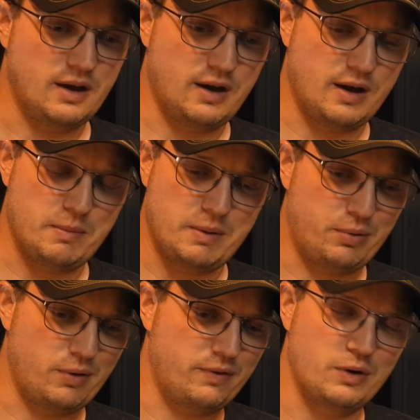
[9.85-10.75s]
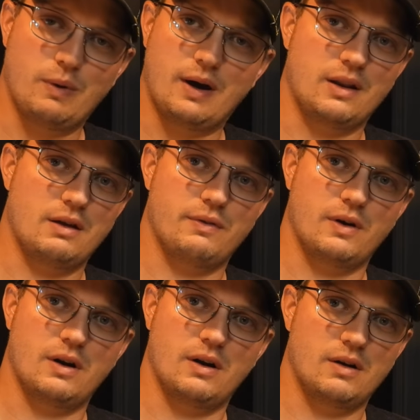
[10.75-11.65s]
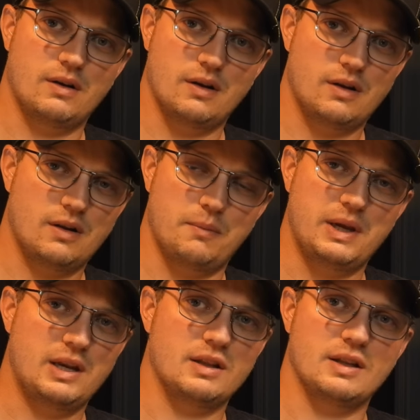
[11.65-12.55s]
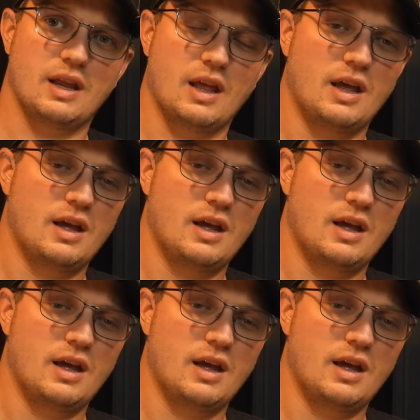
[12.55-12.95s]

improving your wildlife art immediately.